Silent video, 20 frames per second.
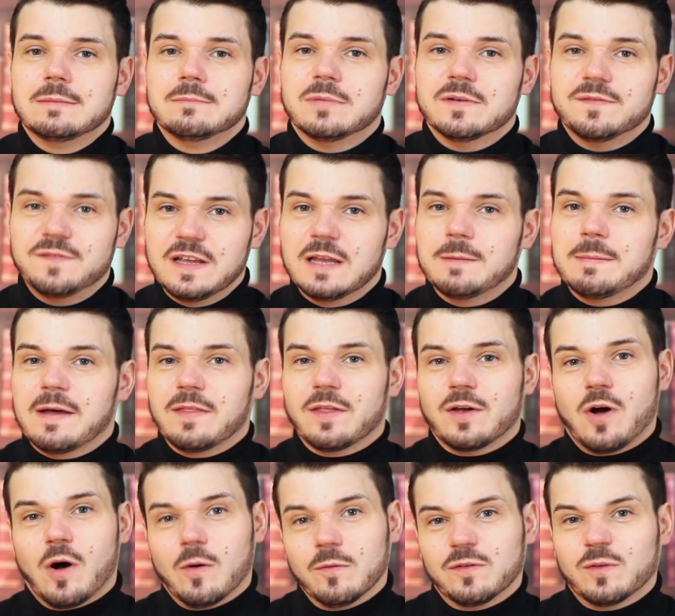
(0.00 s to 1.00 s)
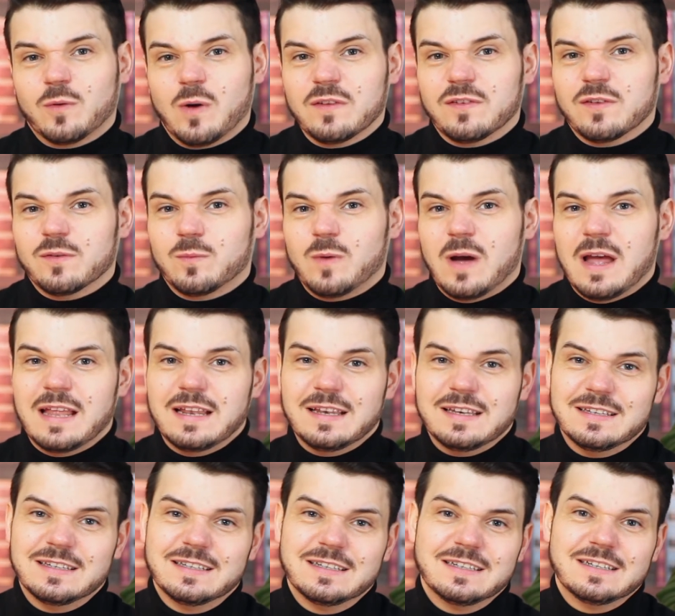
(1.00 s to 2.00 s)
But think about the consequences
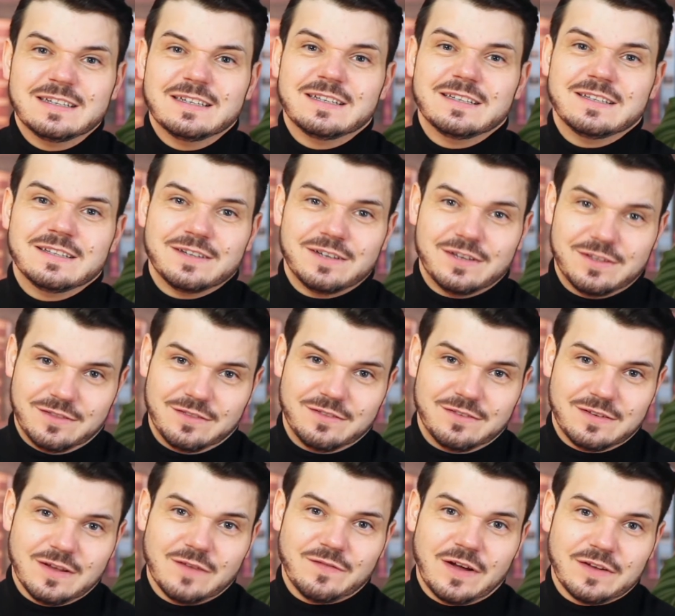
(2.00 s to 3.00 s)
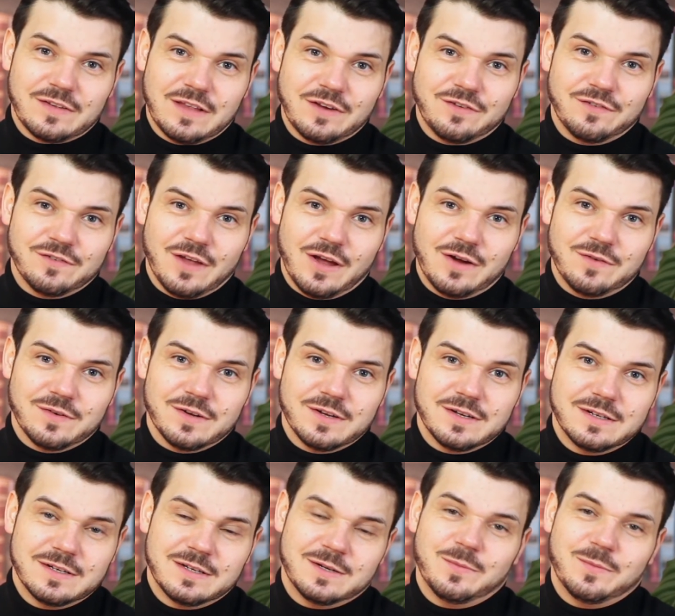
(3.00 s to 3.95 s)
when self-isolation is over.